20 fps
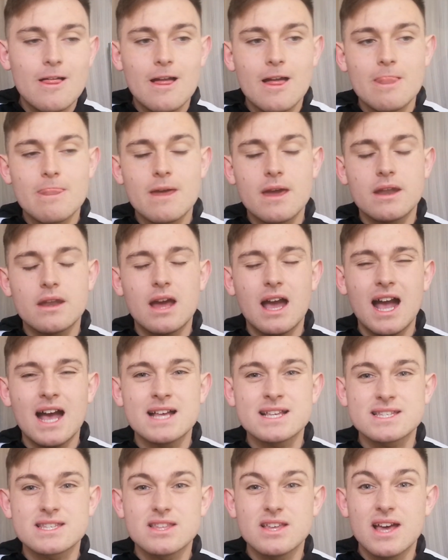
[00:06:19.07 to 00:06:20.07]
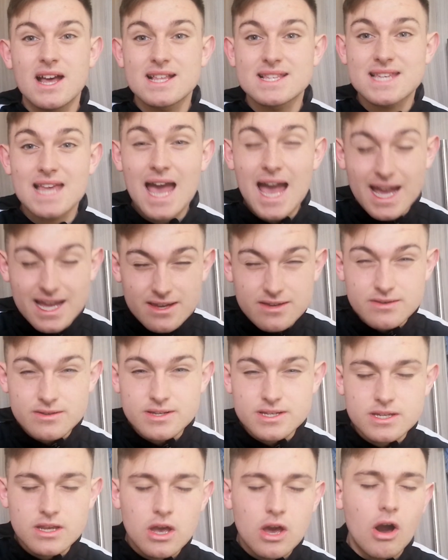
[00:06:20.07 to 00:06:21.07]
And then as the
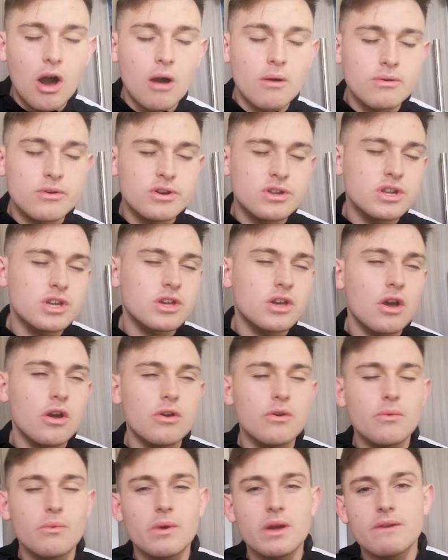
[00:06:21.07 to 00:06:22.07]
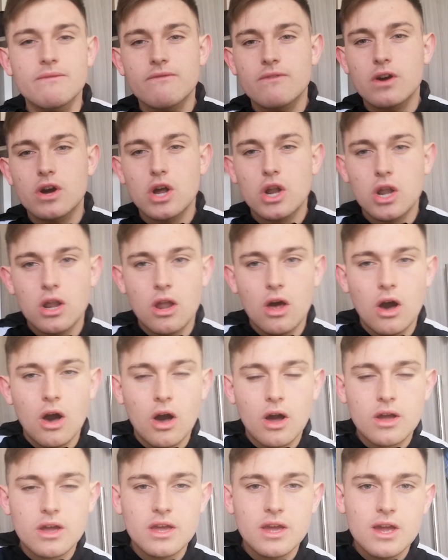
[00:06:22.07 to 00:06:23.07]
attackers, I'm going to go with
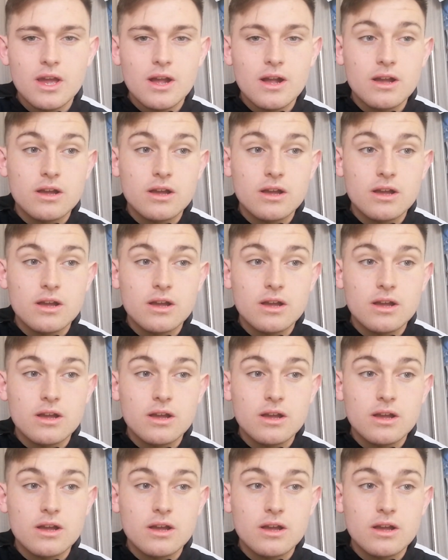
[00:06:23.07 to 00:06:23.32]
Clark,